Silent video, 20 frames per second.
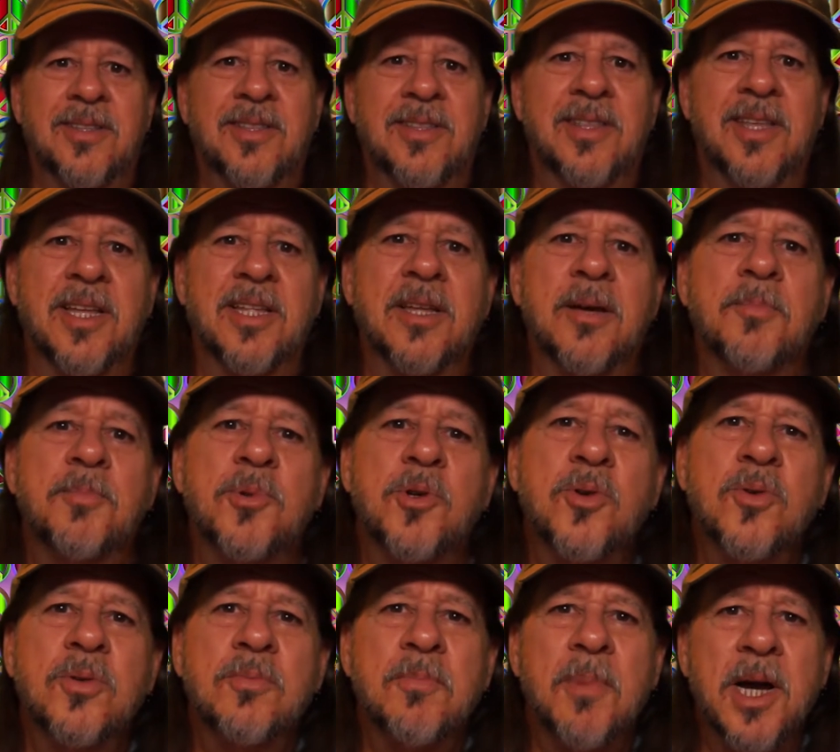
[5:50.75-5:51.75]
then I'm
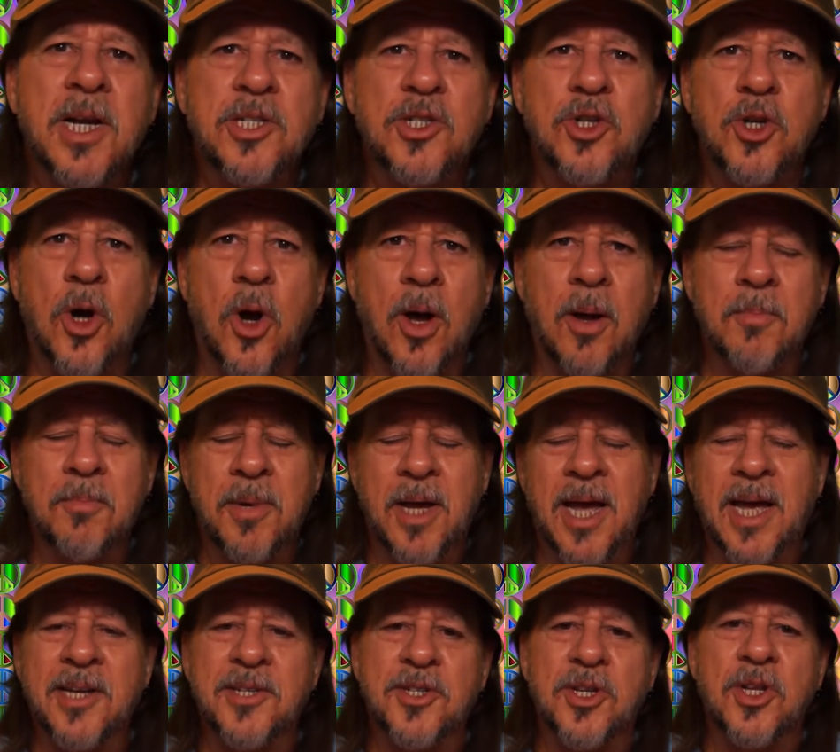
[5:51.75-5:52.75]
doing my job
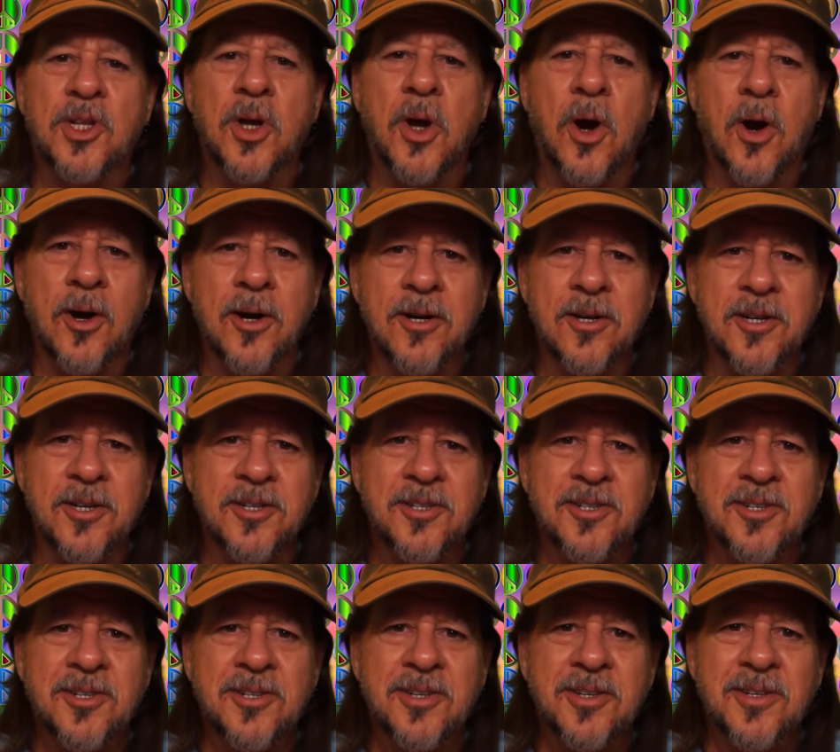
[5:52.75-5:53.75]
as an
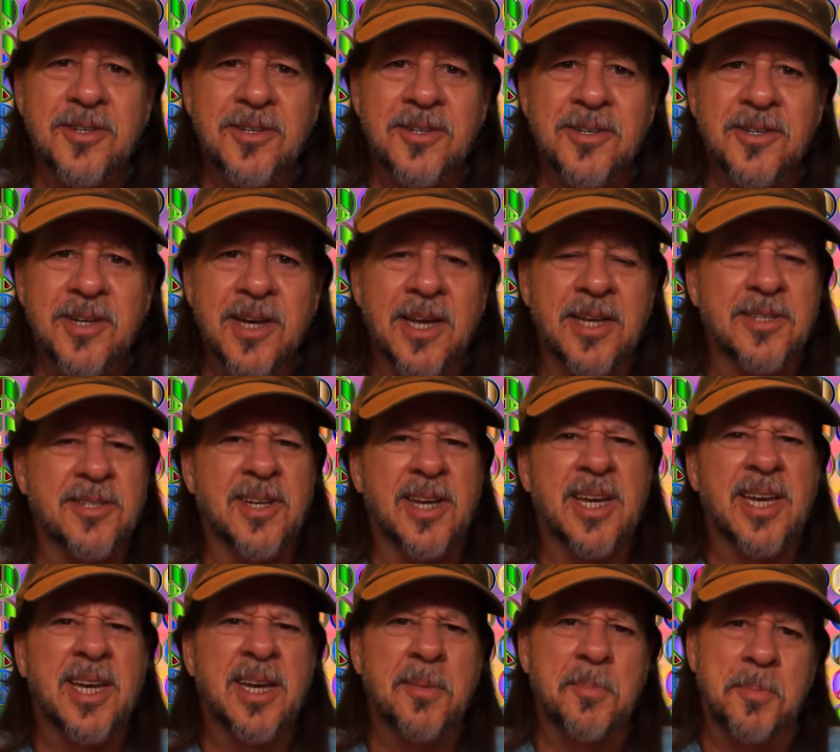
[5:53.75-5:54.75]
artist, as a
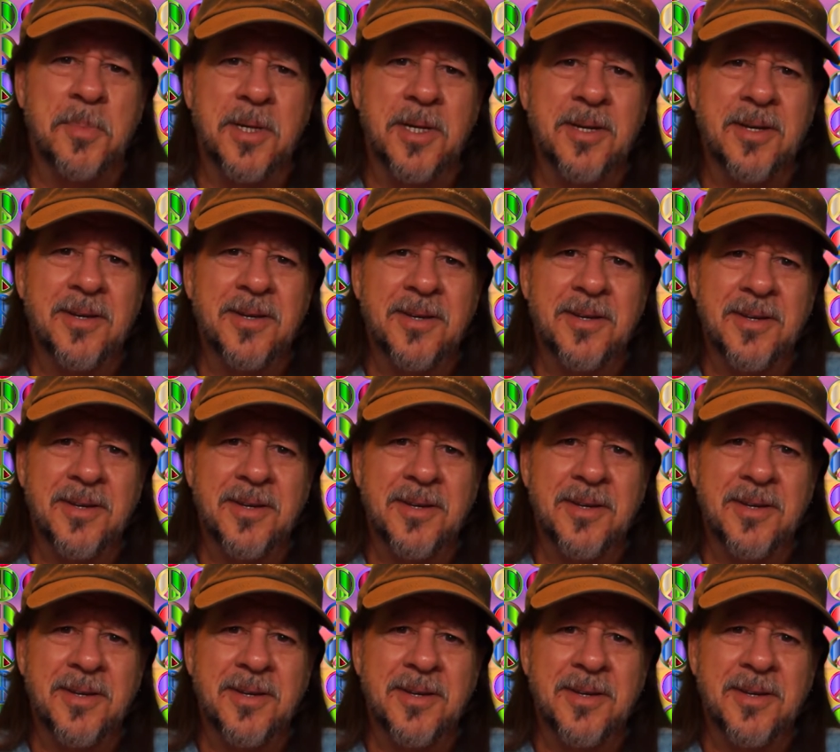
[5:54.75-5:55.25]
hippie,